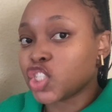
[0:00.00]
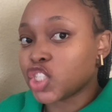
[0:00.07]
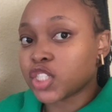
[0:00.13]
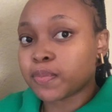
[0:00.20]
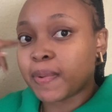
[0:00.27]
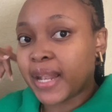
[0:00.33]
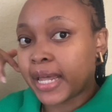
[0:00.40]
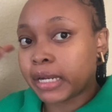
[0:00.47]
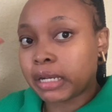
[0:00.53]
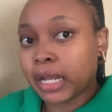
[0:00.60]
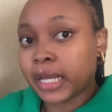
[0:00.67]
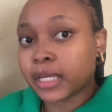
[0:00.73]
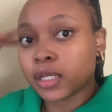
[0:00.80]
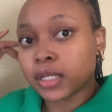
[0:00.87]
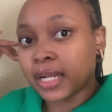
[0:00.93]
just plait
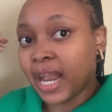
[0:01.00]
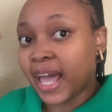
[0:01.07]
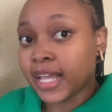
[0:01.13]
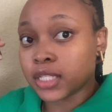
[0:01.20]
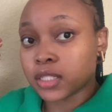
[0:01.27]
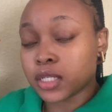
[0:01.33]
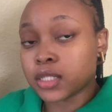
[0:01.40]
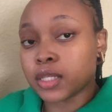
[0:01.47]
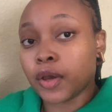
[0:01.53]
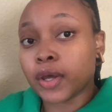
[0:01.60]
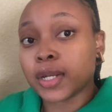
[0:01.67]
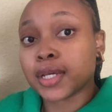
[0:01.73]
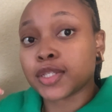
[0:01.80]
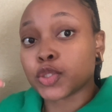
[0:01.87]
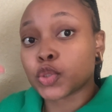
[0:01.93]
like lines because I
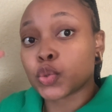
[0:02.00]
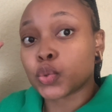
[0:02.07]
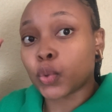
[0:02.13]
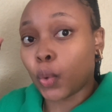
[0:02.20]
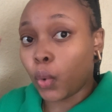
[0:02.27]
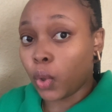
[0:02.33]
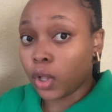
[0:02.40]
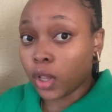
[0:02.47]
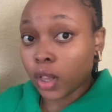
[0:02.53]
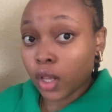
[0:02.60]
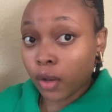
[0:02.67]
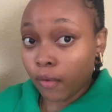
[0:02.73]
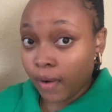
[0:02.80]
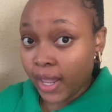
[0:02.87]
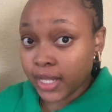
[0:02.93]
want to install,
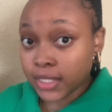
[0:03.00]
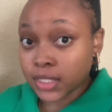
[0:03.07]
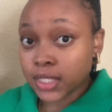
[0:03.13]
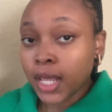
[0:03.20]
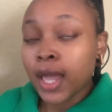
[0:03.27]
right?